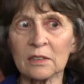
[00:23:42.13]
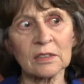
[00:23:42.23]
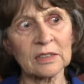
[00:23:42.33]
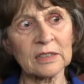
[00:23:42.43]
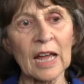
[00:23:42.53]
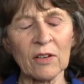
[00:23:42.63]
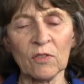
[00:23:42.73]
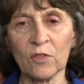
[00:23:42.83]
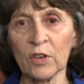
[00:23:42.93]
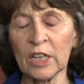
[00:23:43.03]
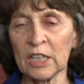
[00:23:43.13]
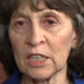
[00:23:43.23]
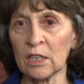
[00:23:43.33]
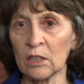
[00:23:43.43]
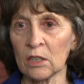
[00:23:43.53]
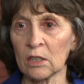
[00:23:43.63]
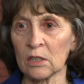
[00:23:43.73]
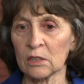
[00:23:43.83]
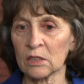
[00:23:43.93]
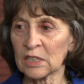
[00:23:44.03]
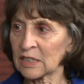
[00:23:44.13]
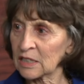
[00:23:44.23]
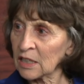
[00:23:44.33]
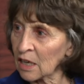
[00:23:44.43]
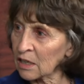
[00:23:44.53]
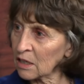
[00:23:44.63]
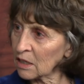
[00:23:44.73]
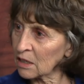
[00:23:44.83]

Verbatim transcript: set free to sin,